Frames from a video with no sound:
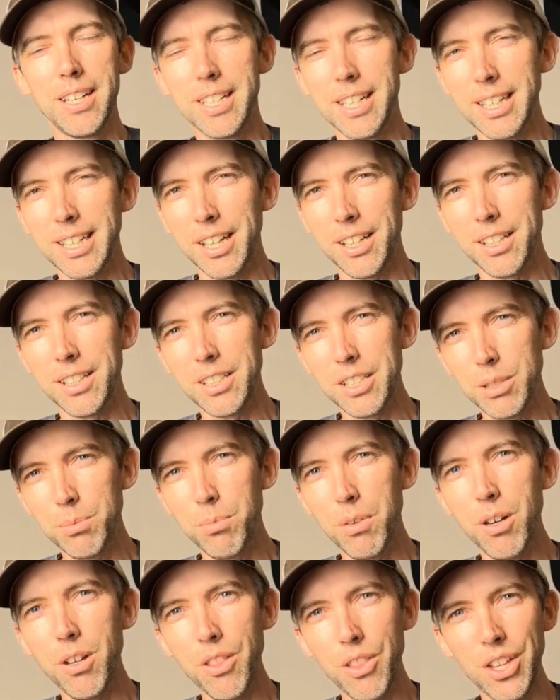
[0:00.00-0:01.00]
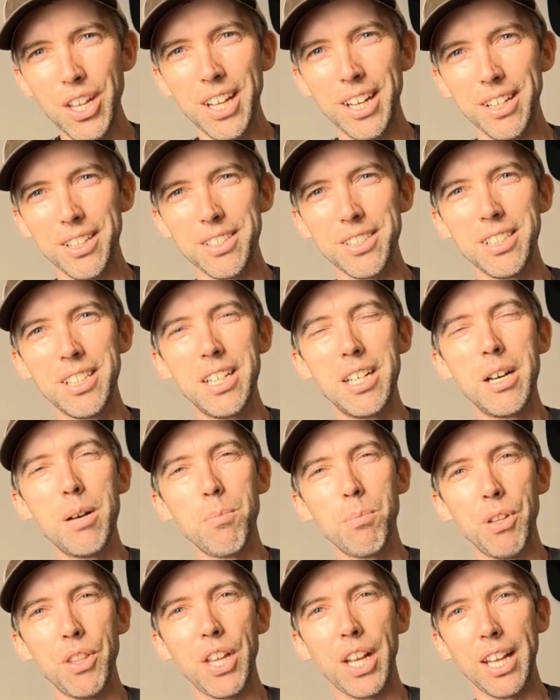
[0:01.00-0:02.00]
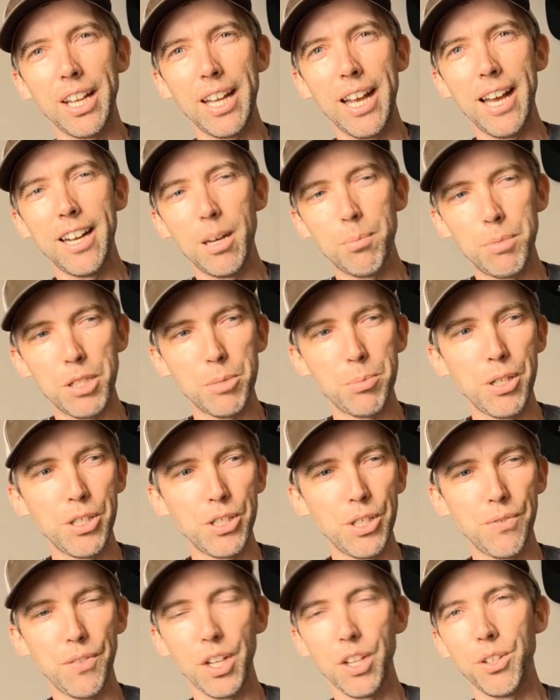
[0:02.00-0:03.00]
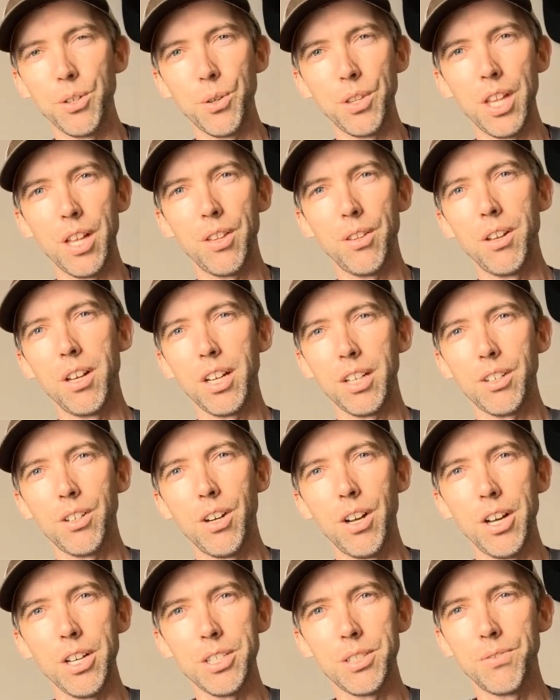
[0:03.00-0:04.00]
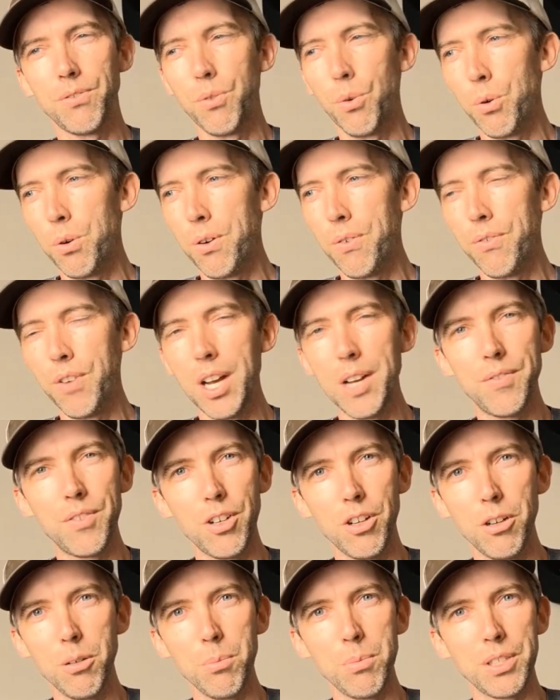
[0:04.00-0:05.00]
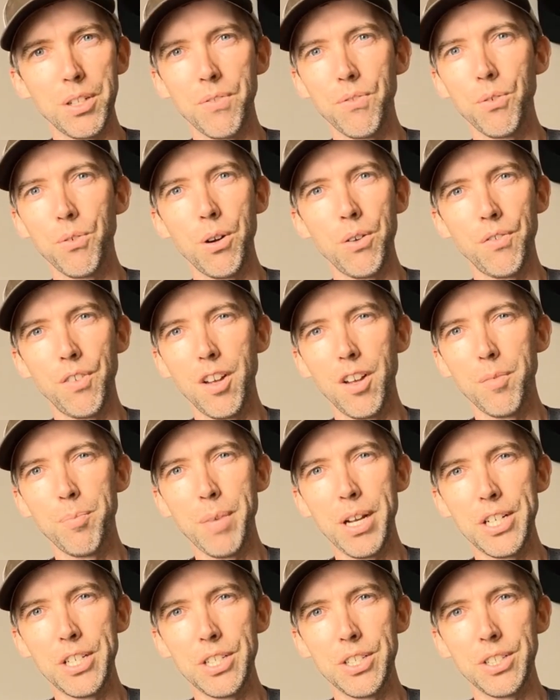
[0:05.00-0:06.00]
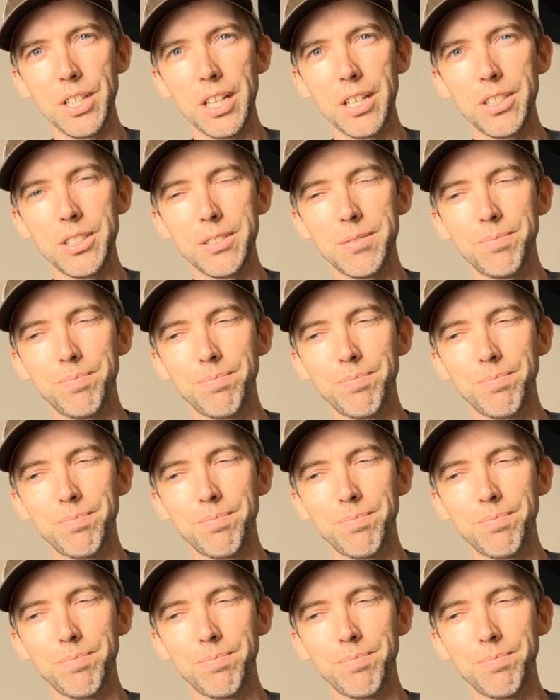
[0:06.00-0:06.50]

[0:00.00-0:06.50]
Again, small things, but they can add up, especially if you can do that across 4 or 5 terms and 4 or 5 pages each.